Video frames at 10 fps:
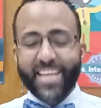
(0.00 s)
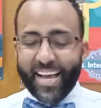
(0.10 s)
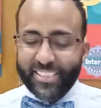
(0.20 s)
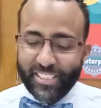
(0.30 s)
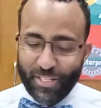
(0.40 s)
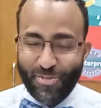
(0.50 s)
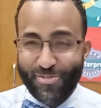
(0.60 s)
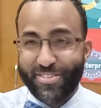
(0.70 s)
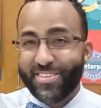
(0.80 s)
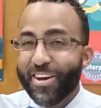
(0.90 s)
Yes,
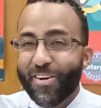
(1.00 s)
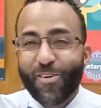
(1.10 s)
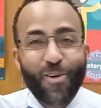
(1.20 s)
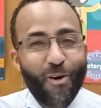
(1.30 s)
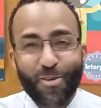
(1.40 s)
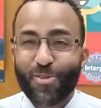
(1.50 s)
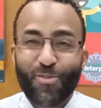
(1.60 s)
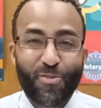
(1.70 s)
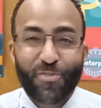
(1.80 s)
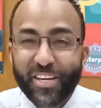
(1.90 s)
you do. Go to the
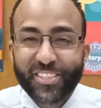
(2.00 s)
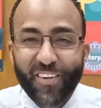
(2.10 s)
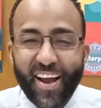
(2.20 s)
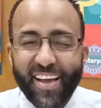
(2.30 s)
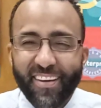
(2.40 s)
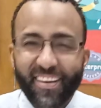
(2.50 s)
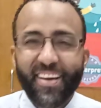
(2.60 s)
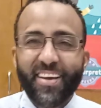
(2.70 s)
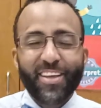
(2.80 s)
refrigerator.